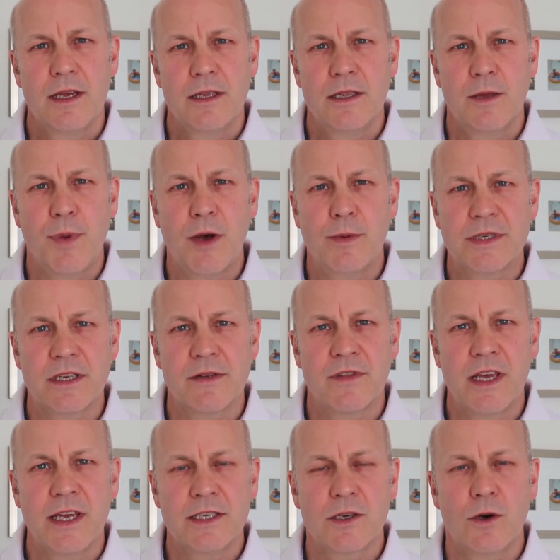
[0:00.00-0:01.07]
The purpose of
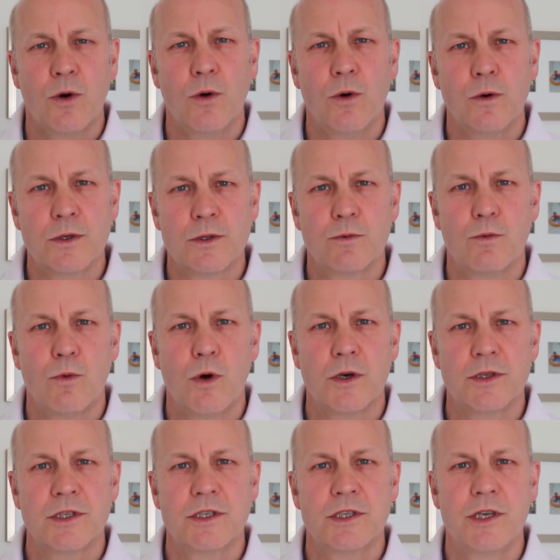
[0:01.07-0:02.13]
these calls
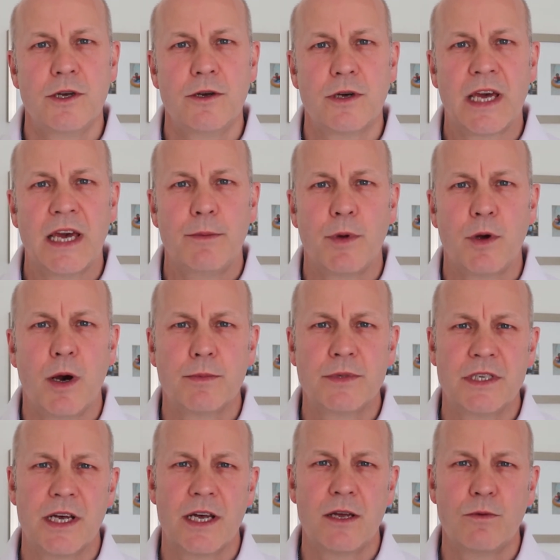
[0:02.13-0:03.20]
was to keep you up to
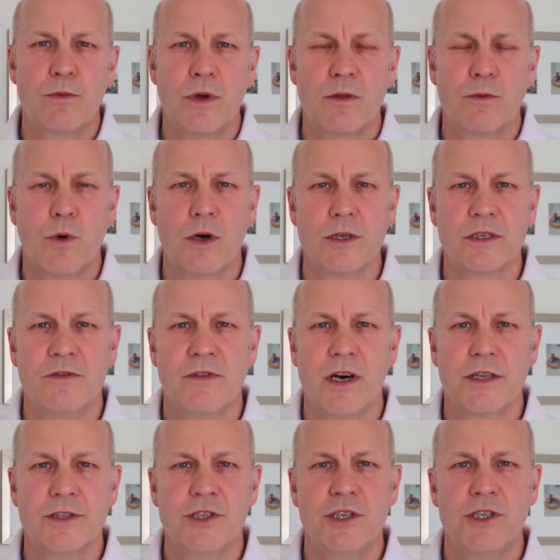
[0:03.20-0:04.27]
date with what
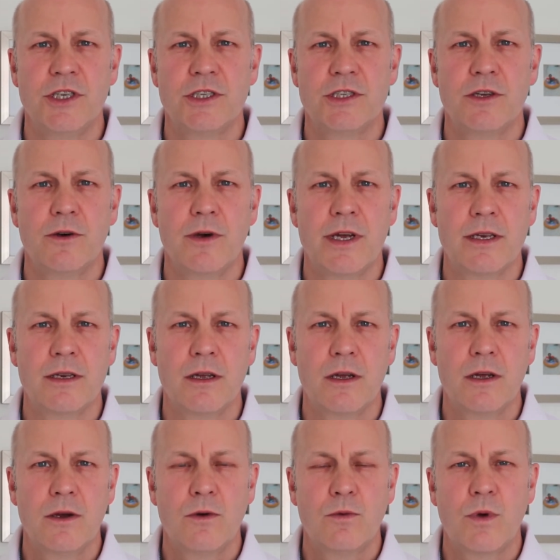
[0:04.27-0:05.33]
Advantage is doing
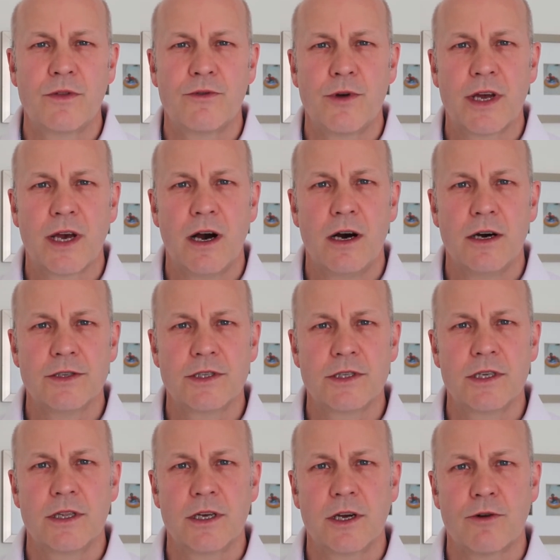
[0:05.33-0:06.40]
with regards
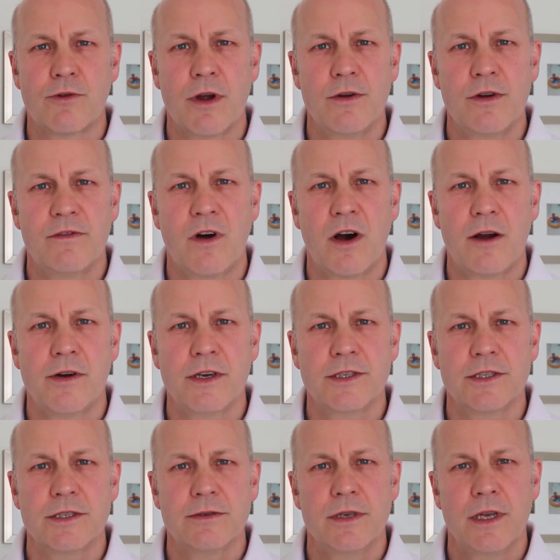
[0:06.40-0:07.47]
to the
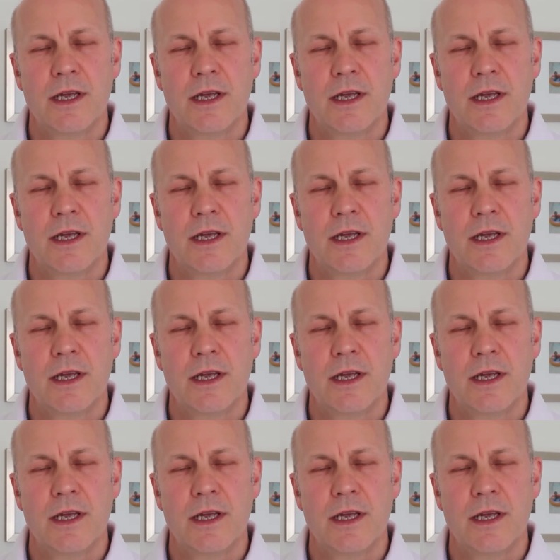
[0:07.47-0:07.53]
coronavirus,